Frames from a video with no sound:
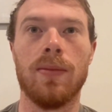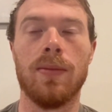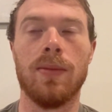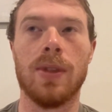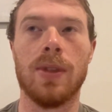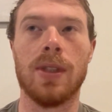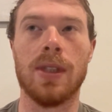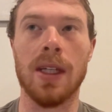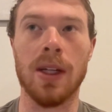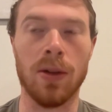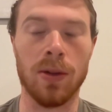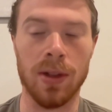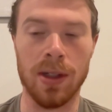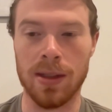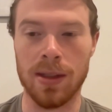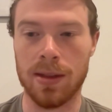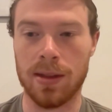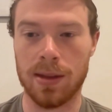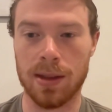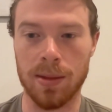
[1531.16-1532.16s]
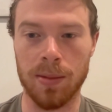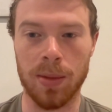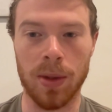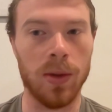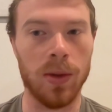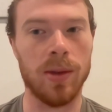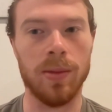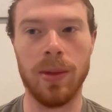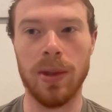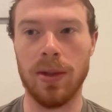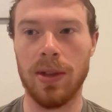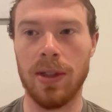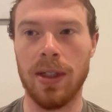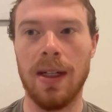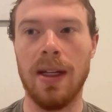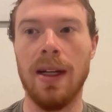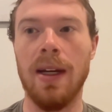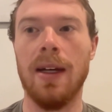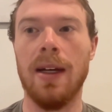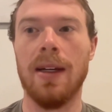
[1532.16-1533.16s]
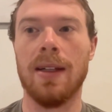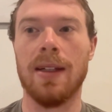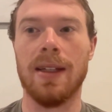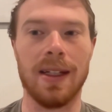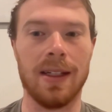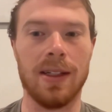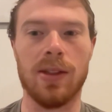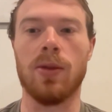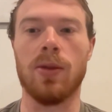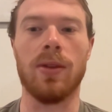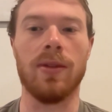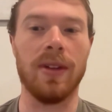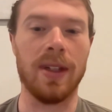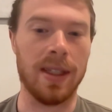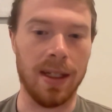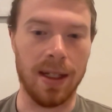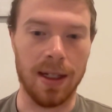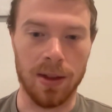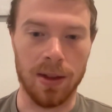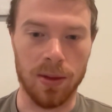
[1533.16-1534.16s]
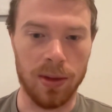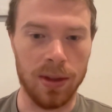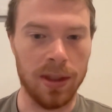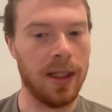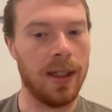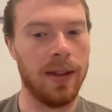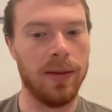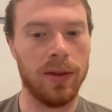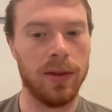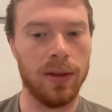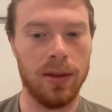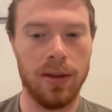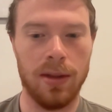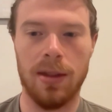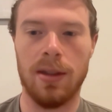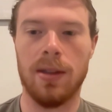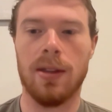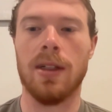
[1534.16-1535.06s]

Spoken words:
synchronous composability, like sort of at the L1 level,